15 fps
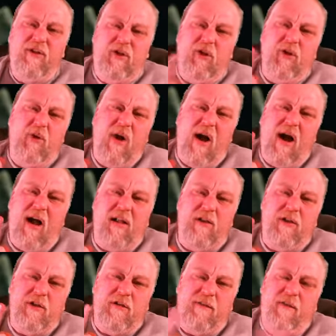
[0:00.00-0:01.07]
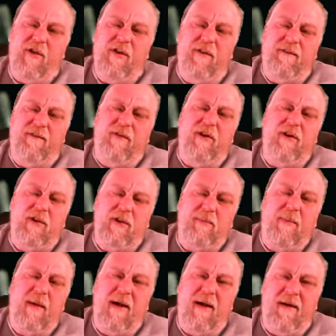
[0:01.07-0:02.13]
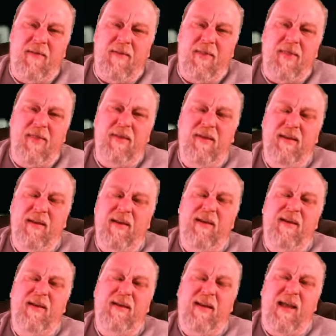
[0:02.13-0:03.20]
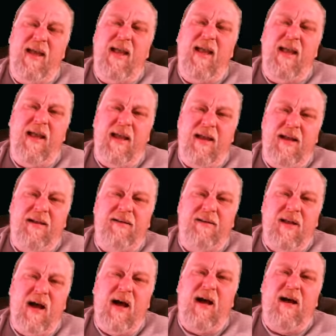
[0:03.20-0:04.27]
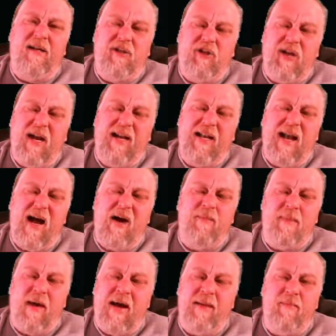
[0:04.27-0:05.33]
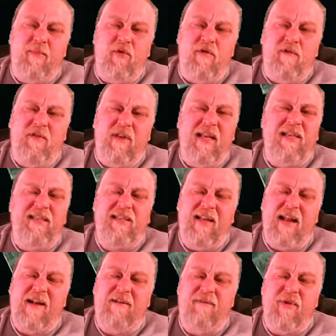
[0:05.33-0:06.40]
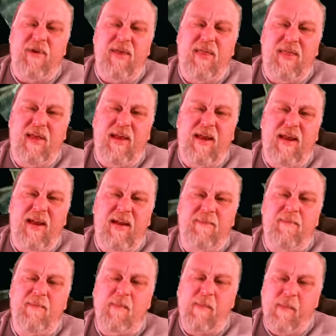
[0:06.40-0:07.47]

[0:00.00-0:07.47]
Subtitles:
$2 for your first month, and check out my movies and everything.